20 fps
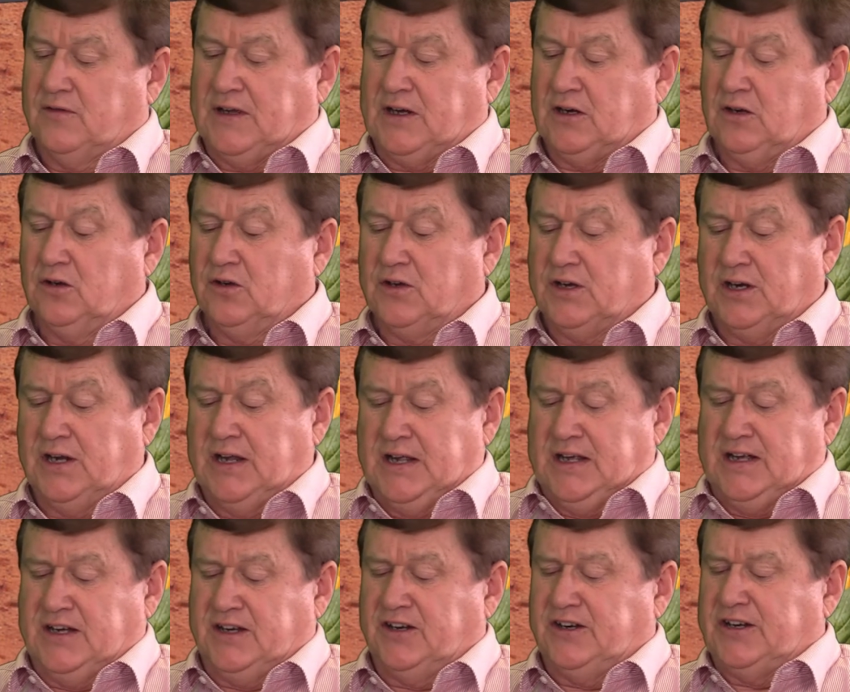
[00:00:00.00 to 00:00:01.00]
I've had a look at it,
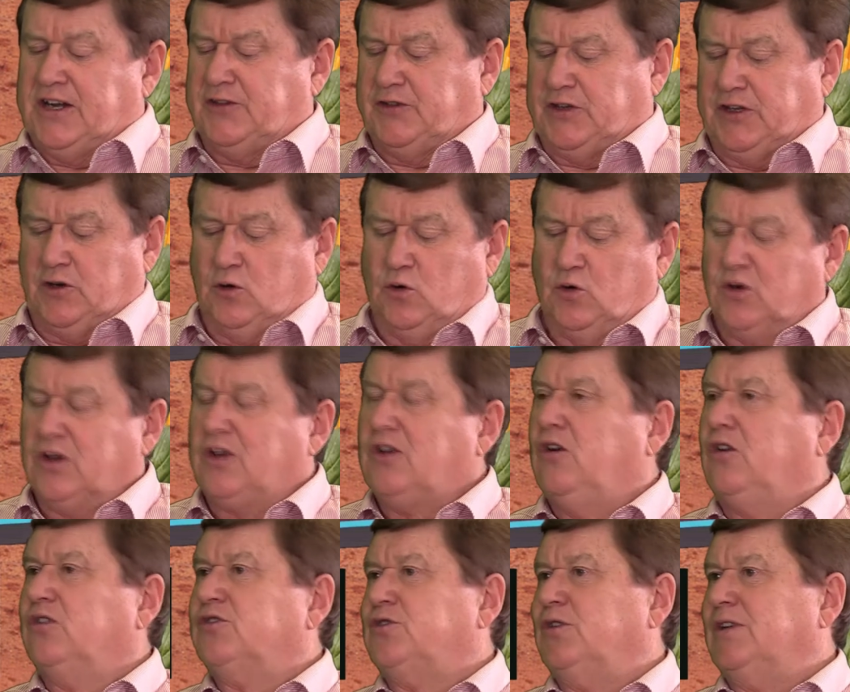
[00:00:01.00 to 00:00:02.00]
and I note that
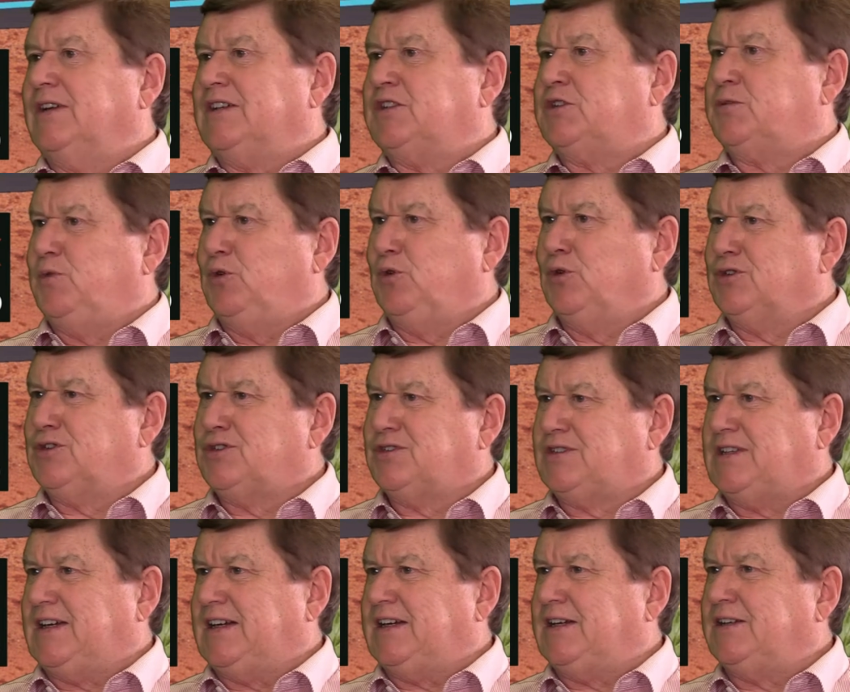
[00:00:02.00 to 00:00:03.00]
horticultural
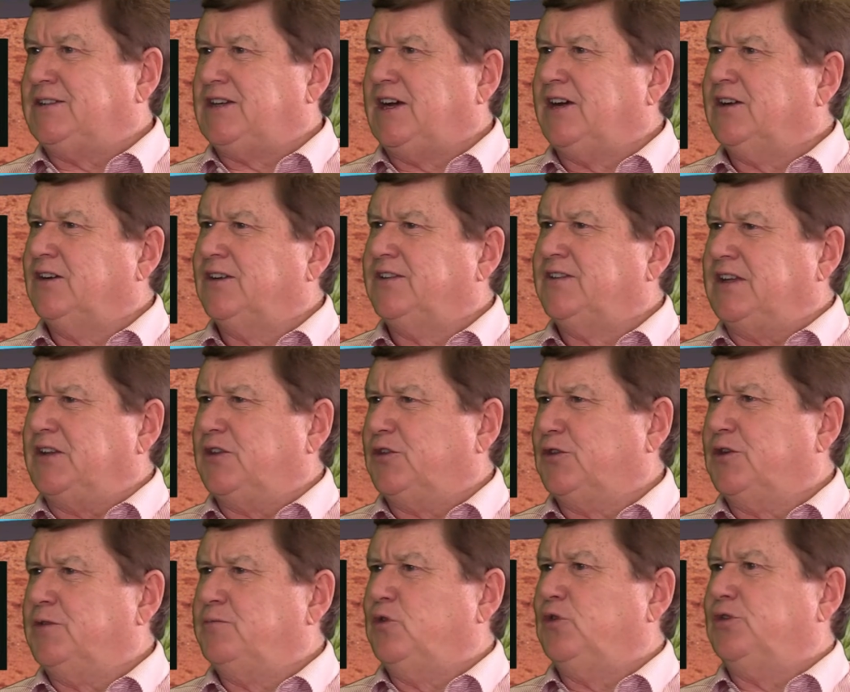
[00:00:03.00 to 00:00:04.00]
exports total, I think,
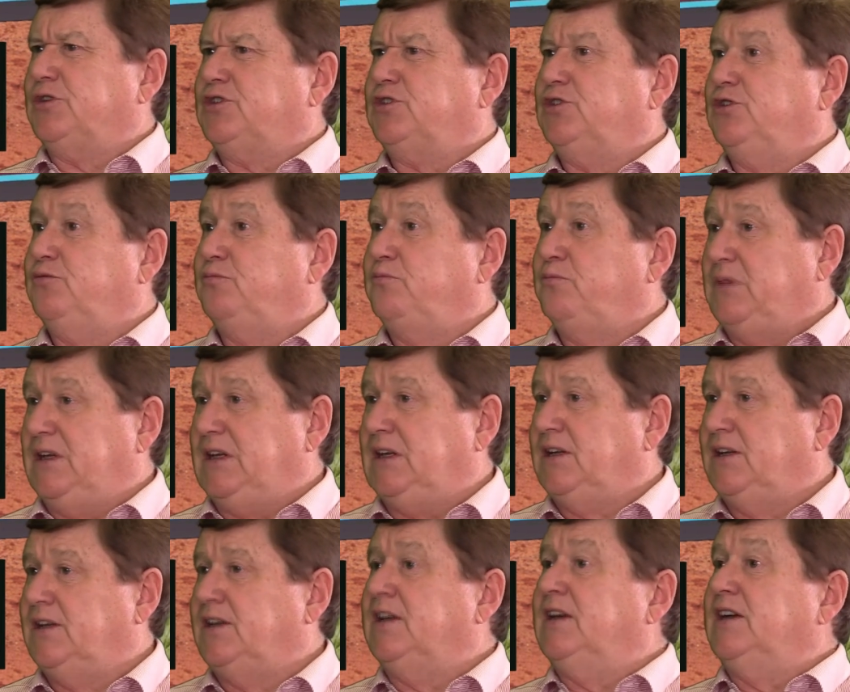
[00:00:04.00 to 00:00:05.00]
$3.2
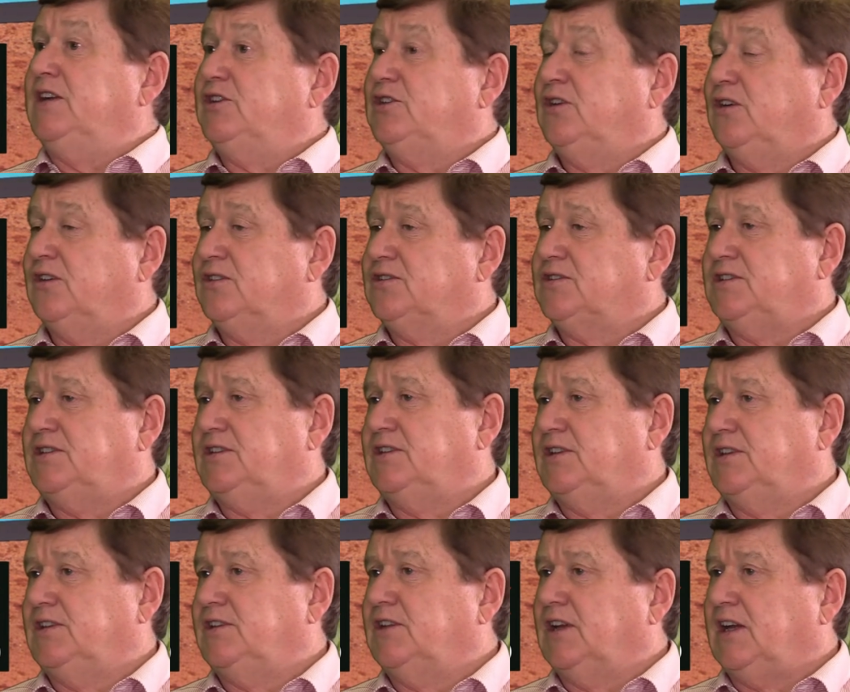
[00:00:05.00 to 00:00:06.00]
billion
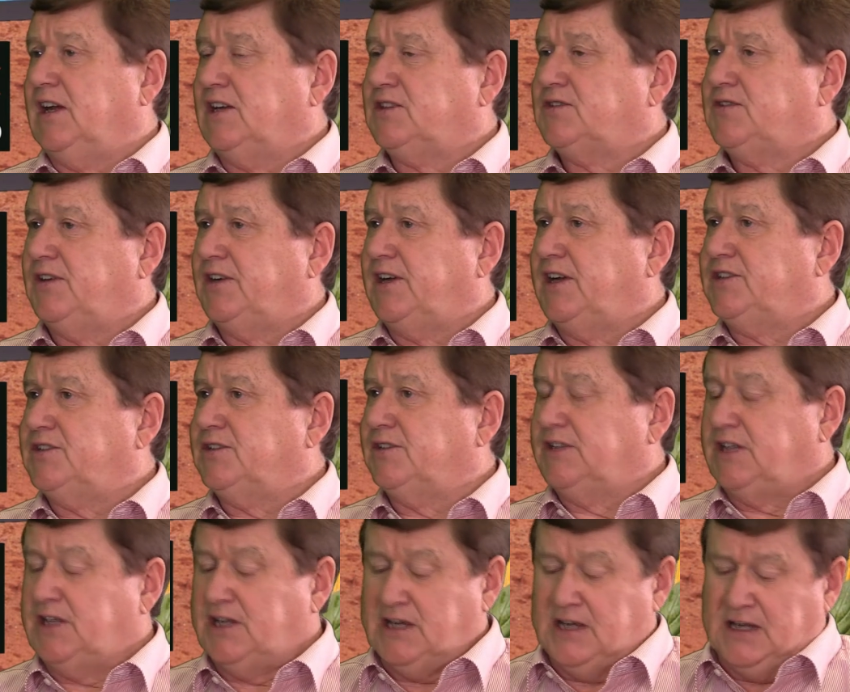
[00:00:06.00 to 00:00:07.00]
in the last financial
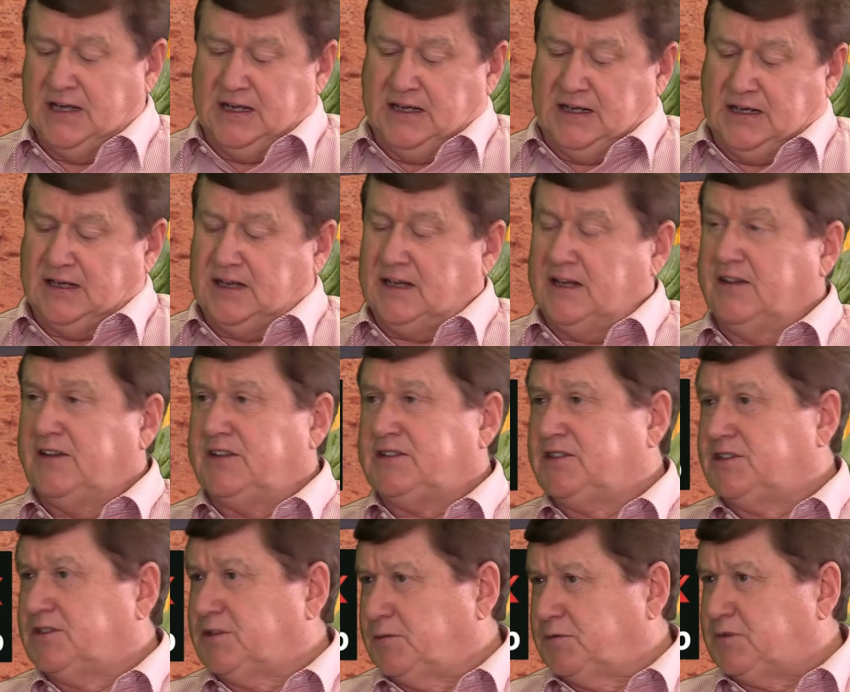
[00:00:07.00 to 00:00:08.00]
year.
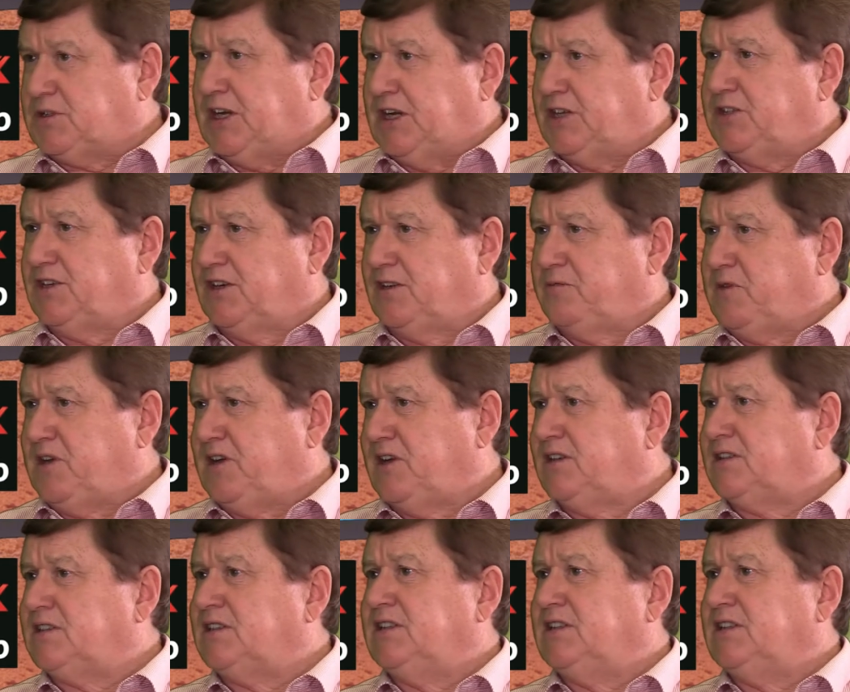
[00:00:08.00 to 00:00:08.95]
That's a substantial amount.